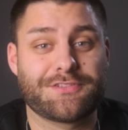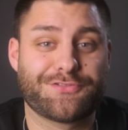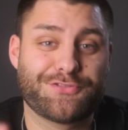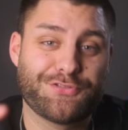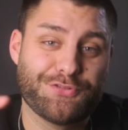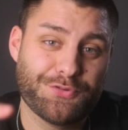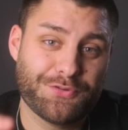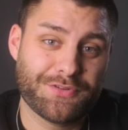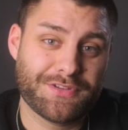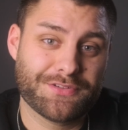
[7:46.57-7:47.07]

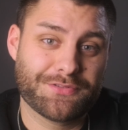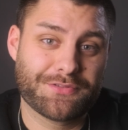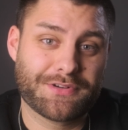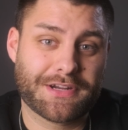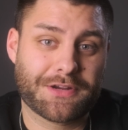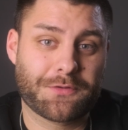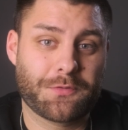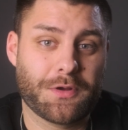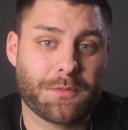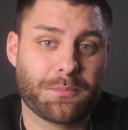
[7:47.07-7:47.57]
to your
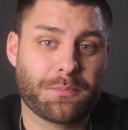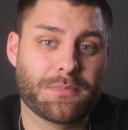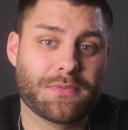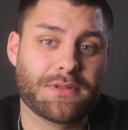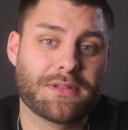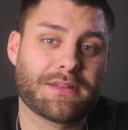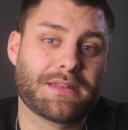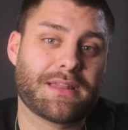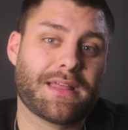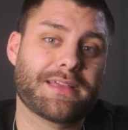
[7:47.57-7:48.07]

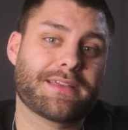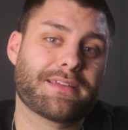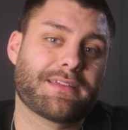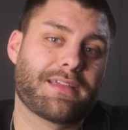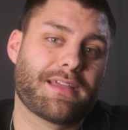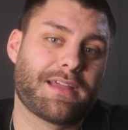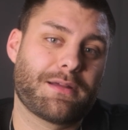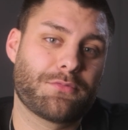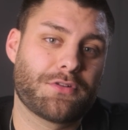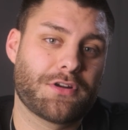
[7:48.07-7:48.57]
equipment like
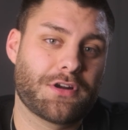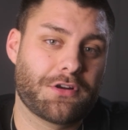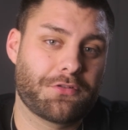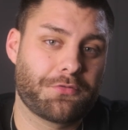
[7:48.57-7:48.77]
camera